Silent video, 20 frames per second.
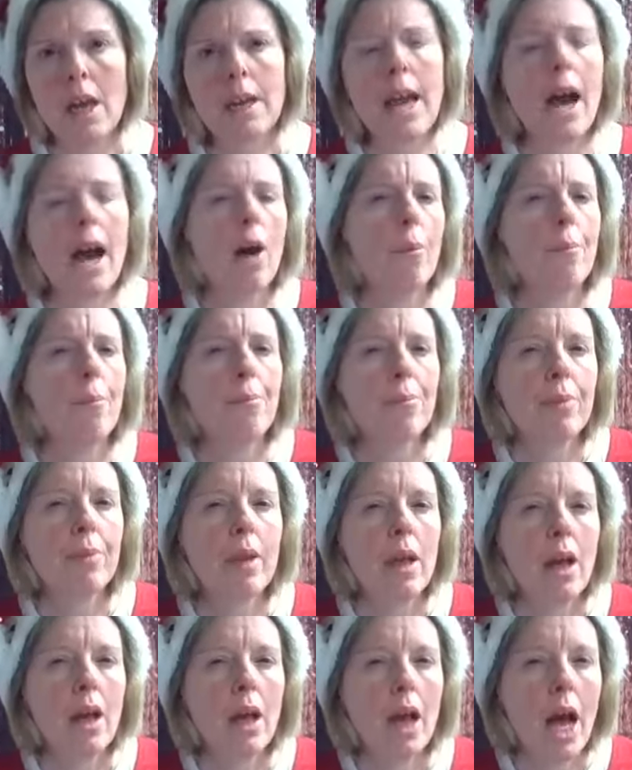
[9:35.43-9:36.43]
Now,
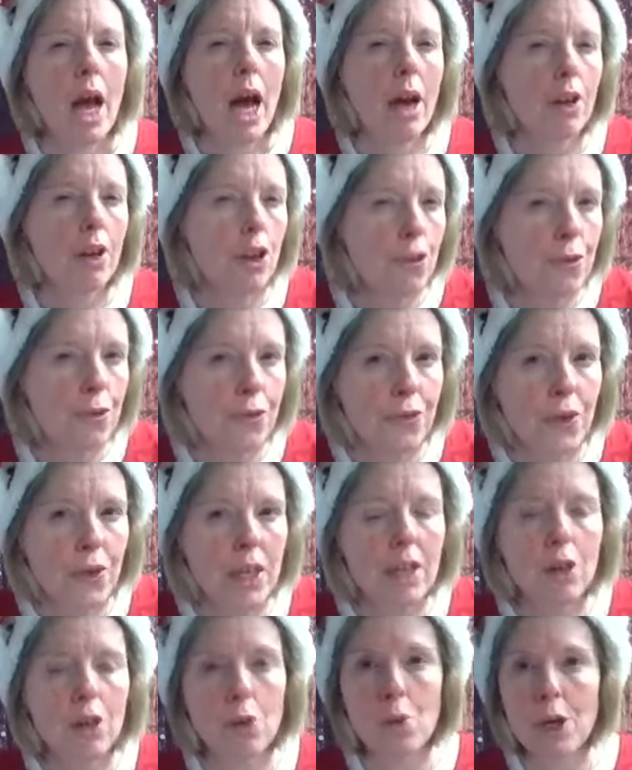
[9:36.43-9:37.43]
how do you
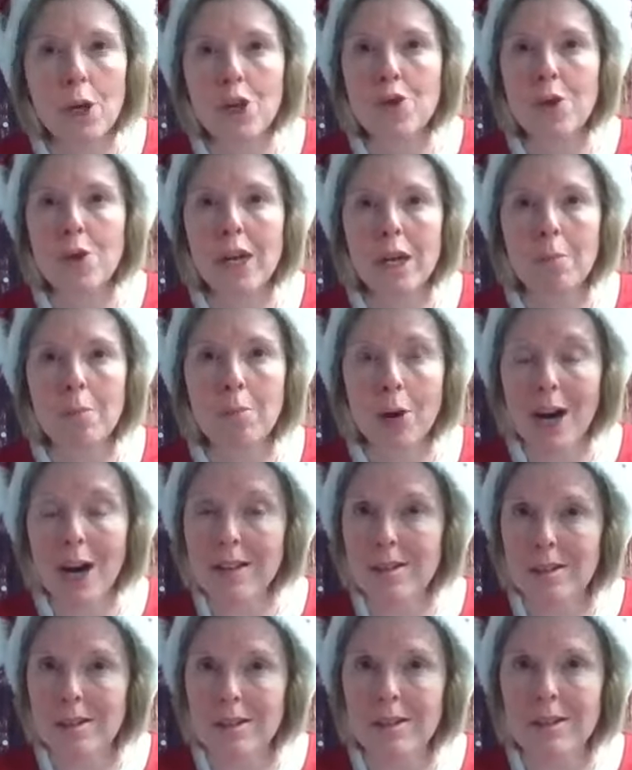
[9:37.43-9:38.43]
feel when you get a
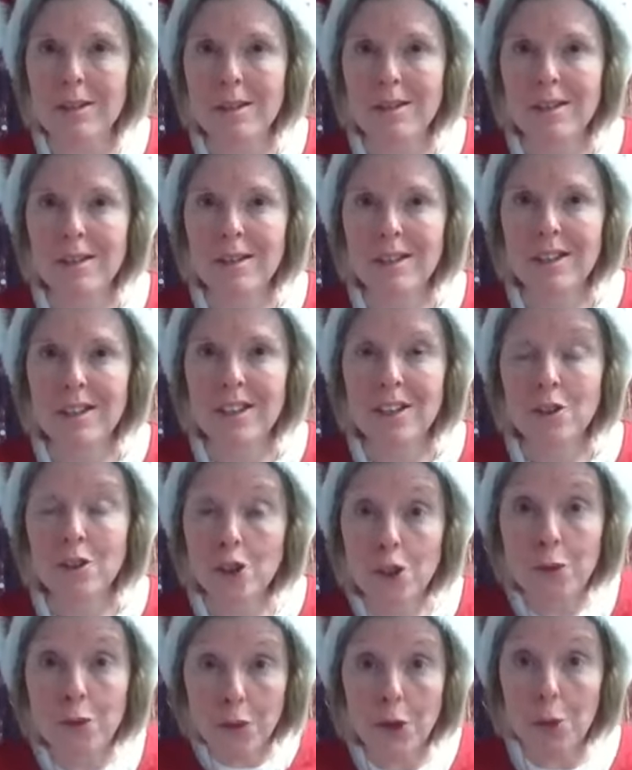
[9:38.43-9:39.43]
present?
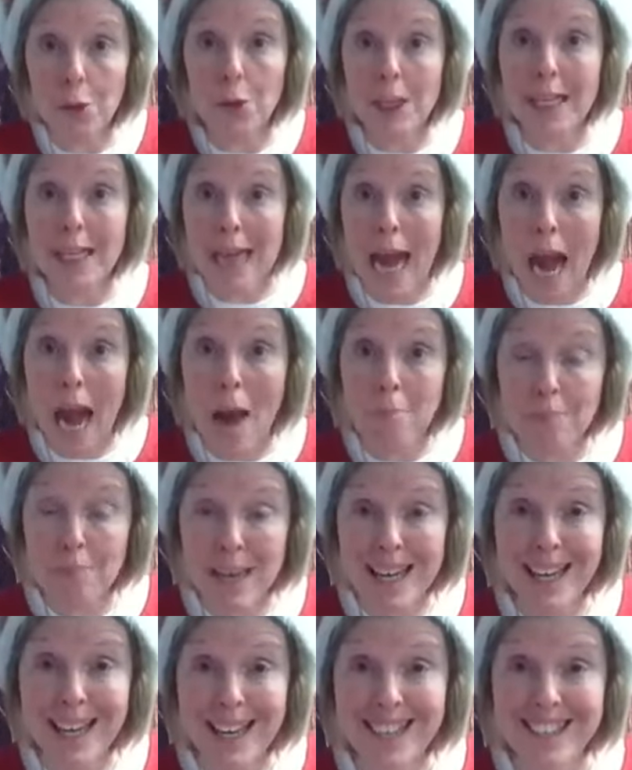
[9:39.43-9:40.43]
Do you feel really happy?